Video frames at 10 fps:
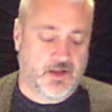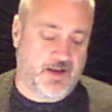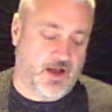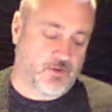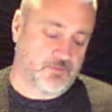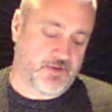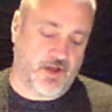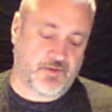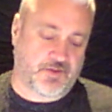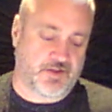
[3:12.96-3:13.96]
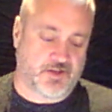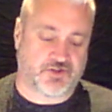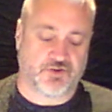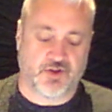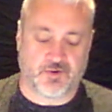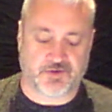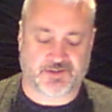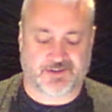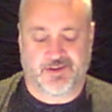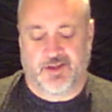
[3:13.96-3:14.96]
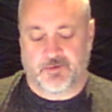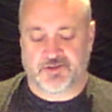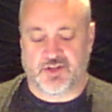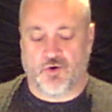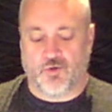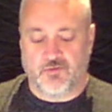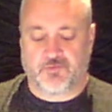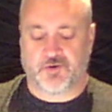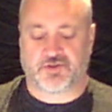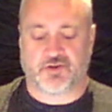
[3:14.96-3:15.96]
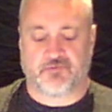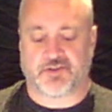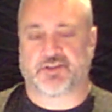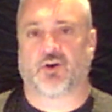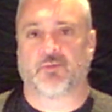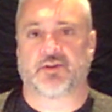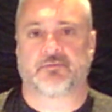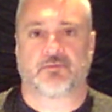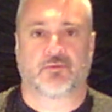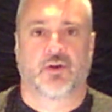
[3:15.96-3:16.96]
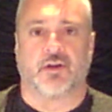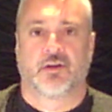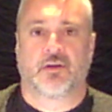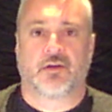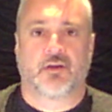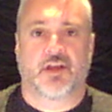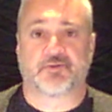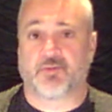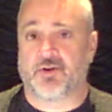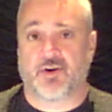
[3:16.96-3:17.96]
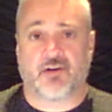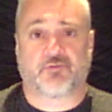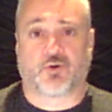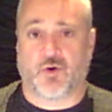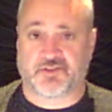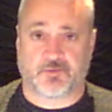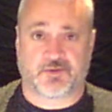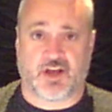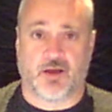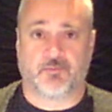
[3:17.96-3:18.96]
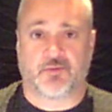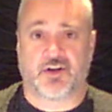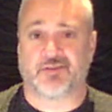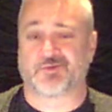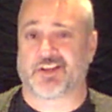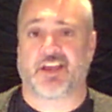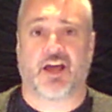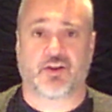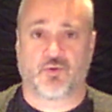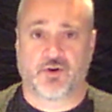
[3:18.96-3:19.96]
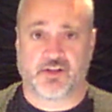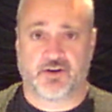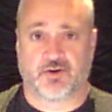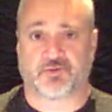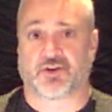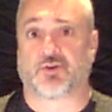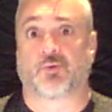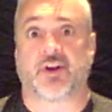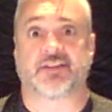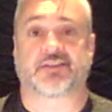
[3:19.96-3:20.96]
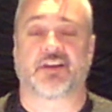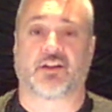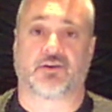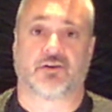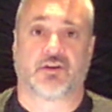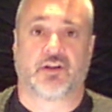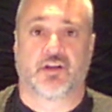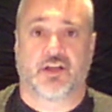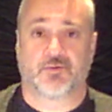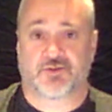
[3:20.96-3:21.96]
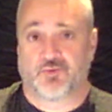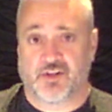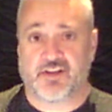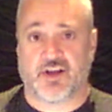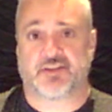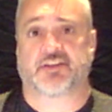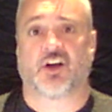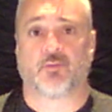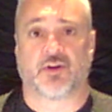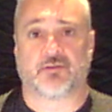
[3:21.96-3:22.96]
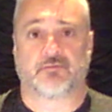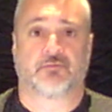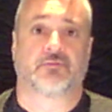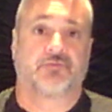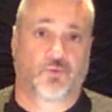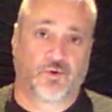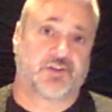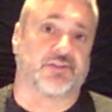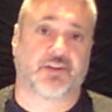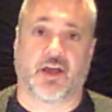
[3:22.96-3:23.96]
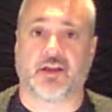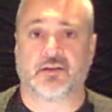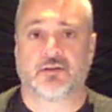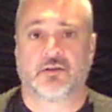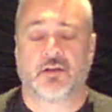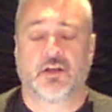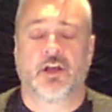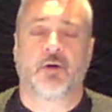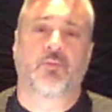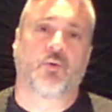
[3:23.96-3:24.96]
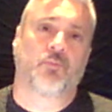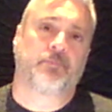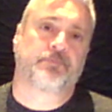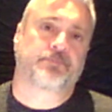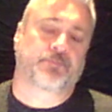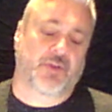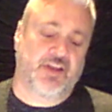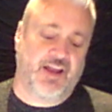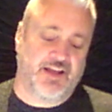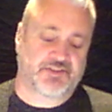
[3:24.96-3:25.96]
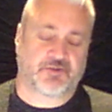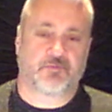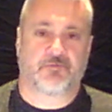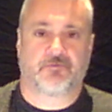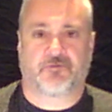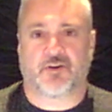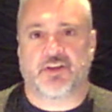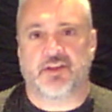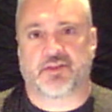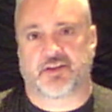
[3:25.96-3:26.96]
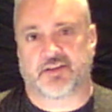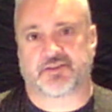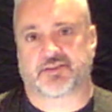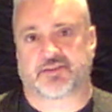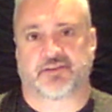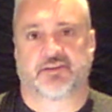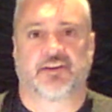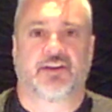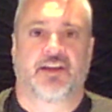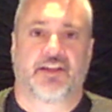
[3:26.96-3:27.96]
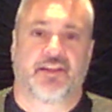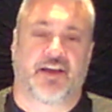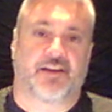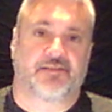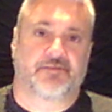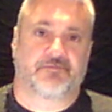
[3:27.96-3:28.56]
Now, the other thing that you'll notice is the old version of this helmet has been around for quite some time, and it was a category leader. It was a great seller. It was a really nice helmet for its day, but it had some funky things that